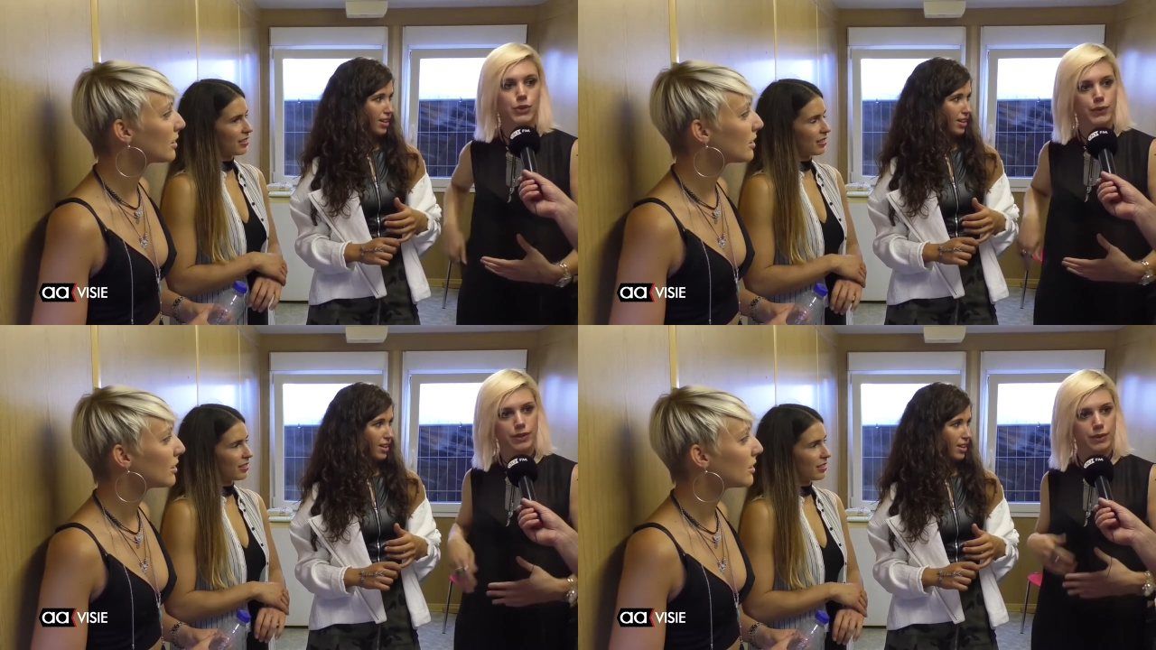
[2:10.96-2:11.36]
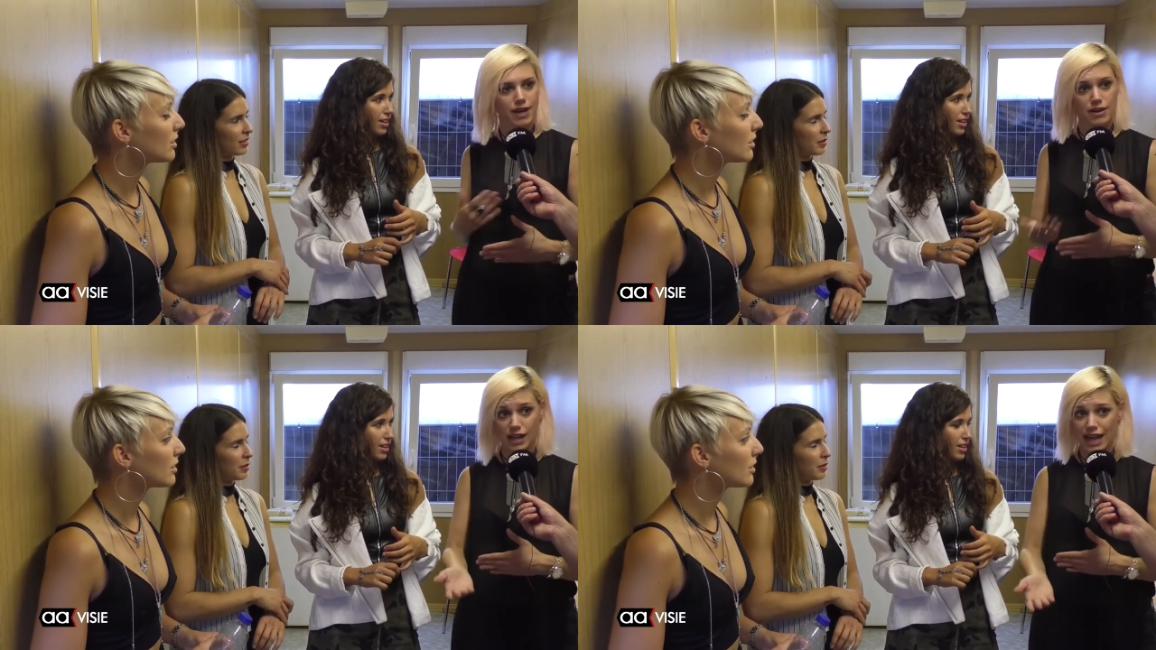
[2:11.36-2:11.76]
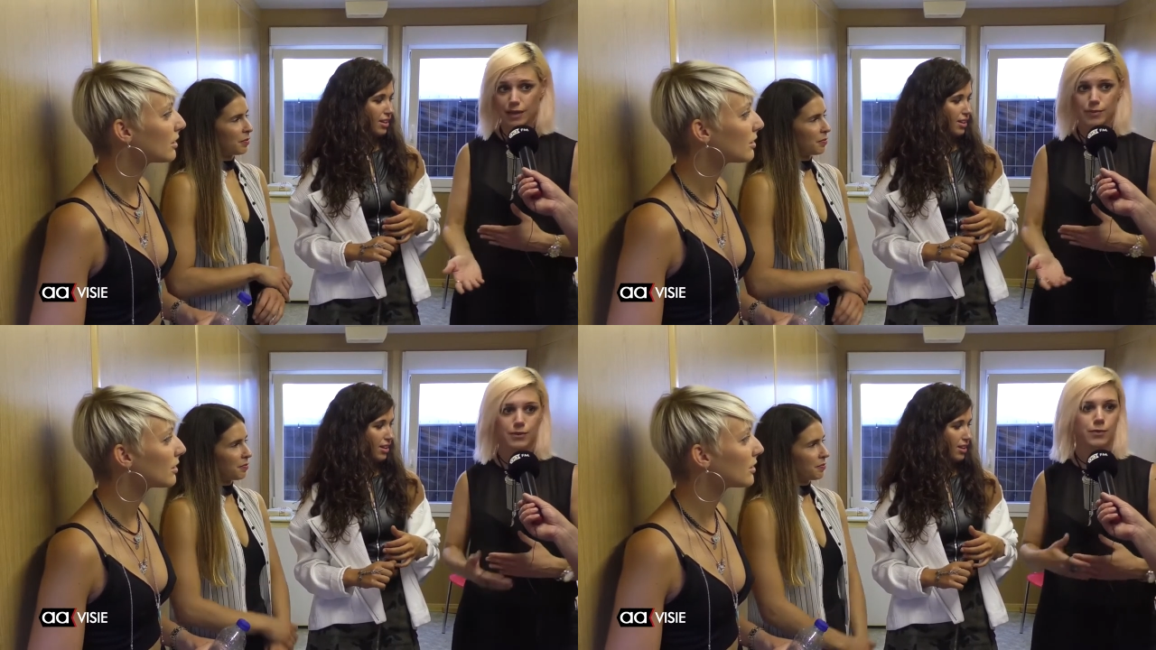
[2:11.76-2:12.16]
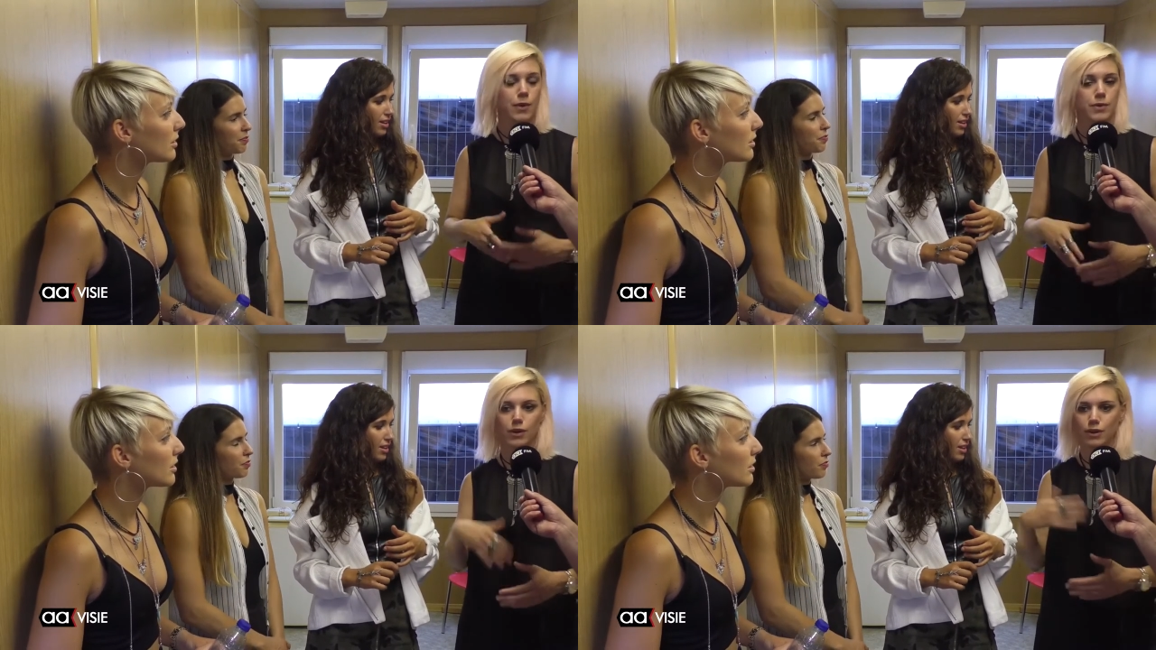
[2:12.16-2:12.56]
Speaker 1: to record our
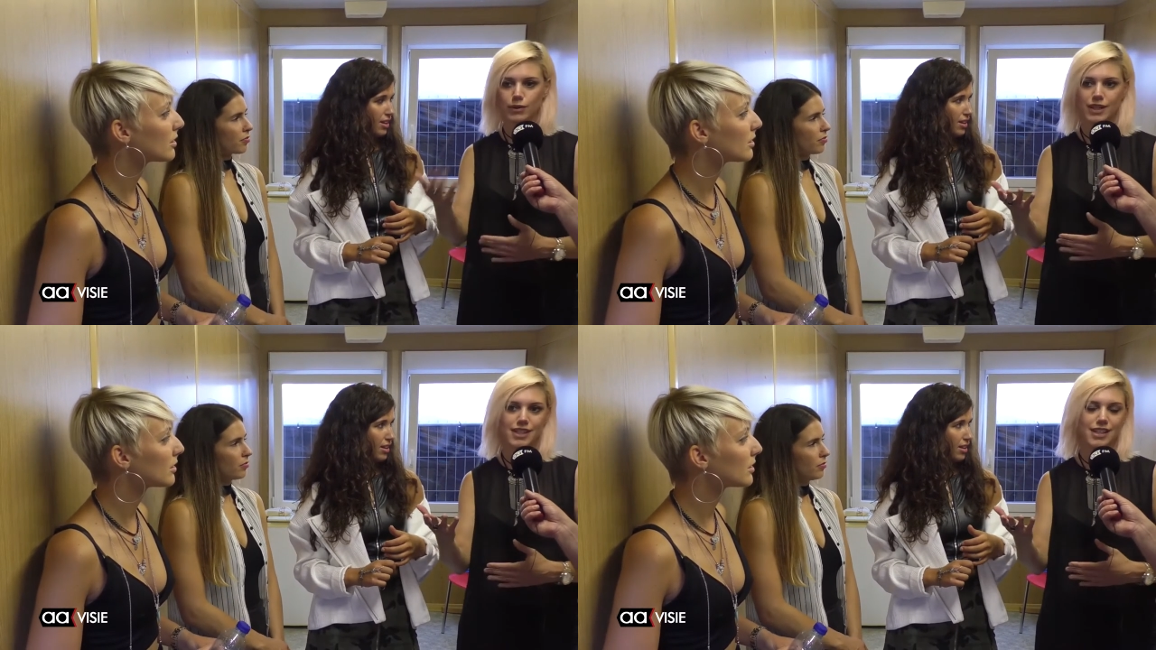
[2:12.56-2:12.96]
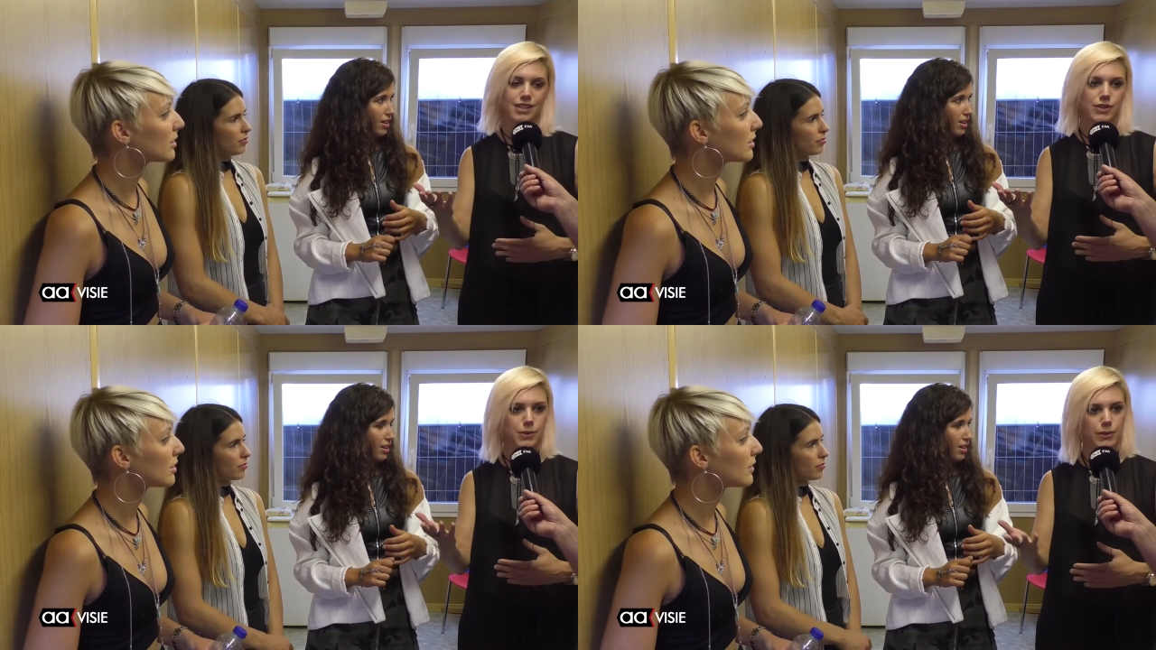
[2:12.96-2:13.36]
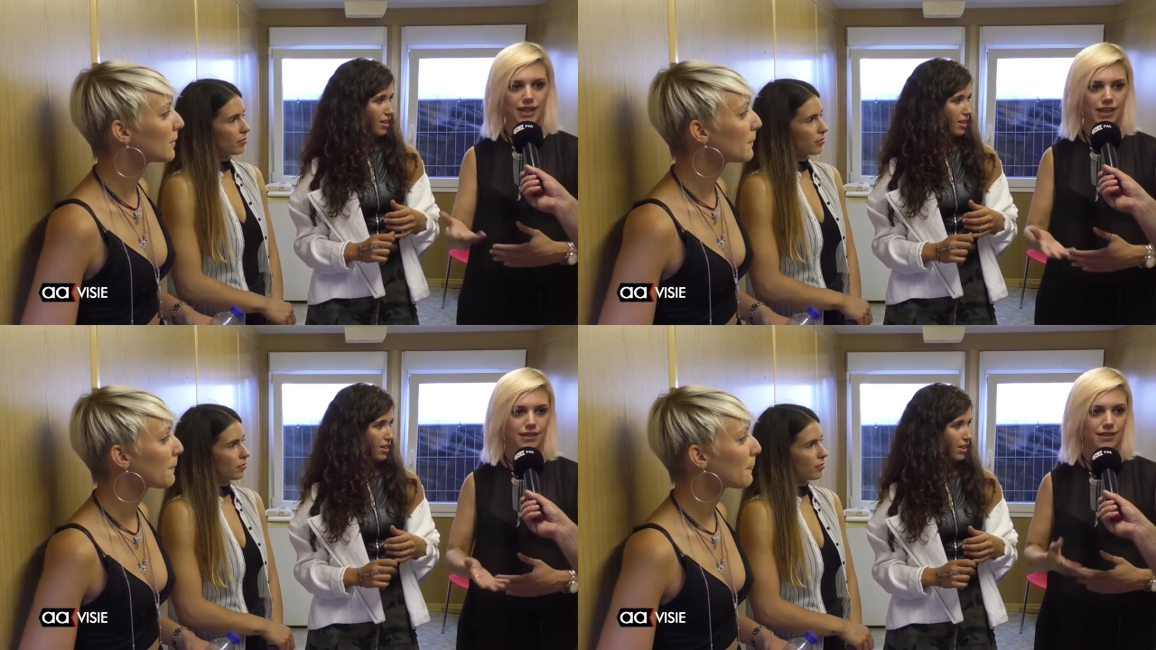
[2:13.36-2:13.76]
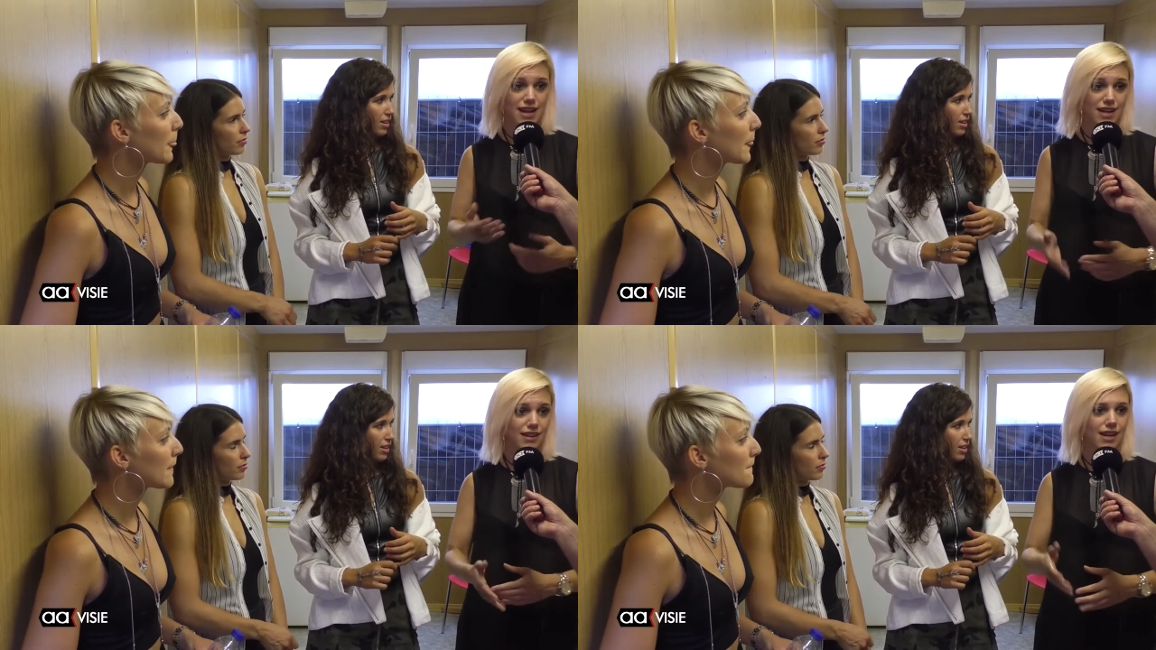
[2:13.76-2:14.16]
album. We were already touring in
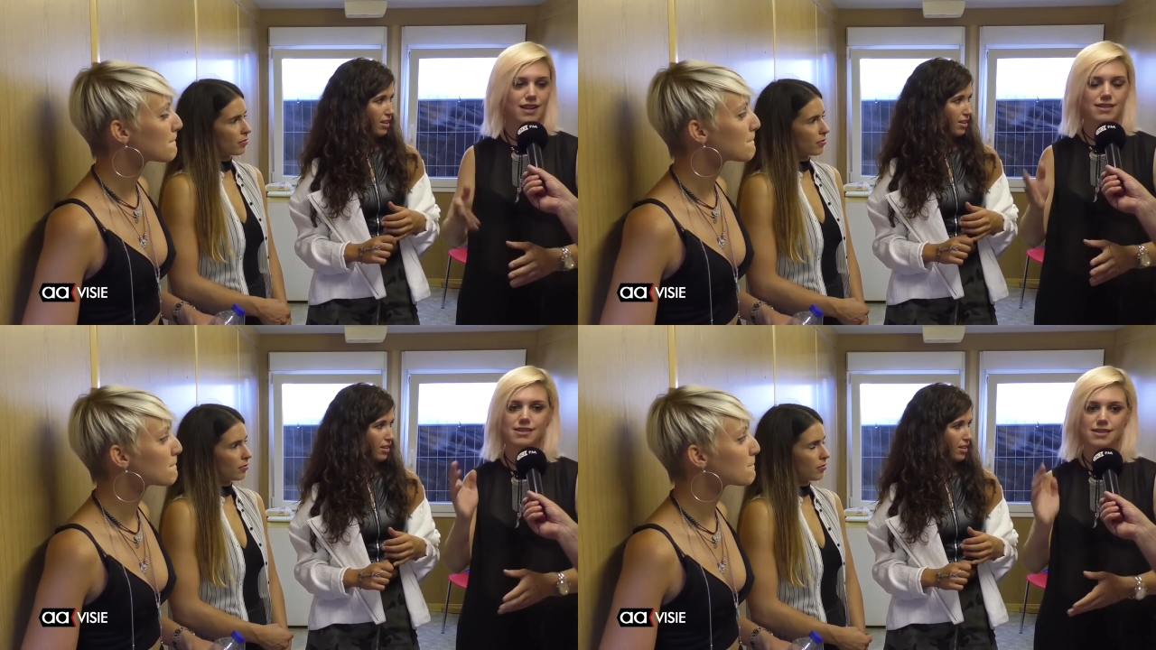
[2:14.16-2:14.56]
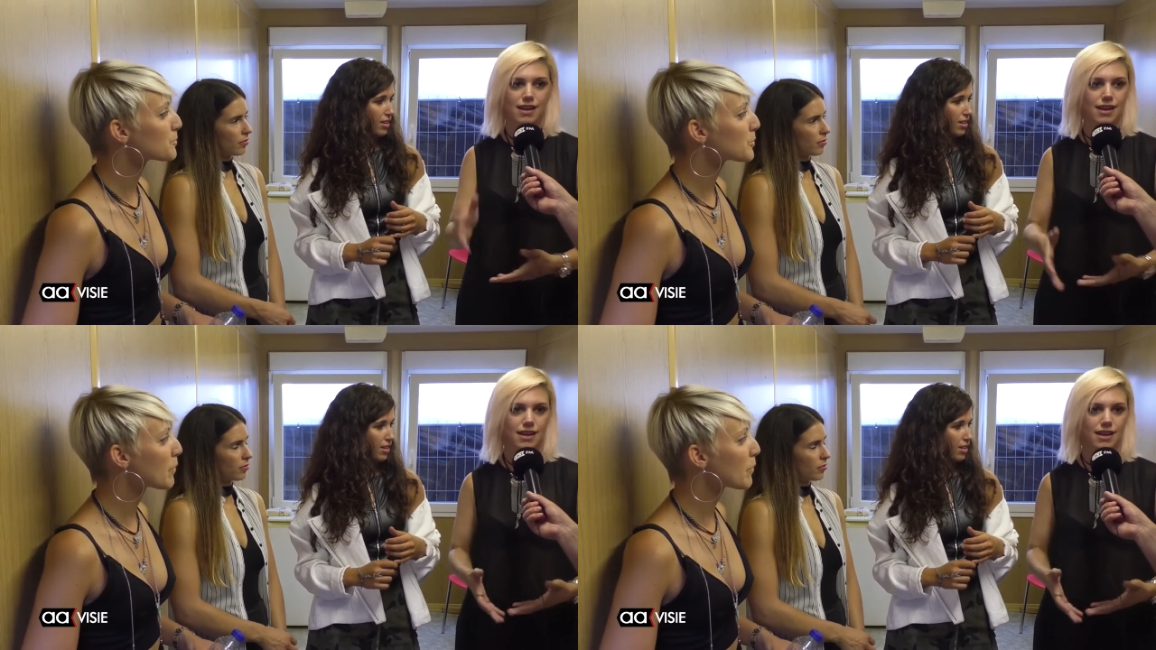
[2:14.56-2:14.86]
the Netherlands, yeah.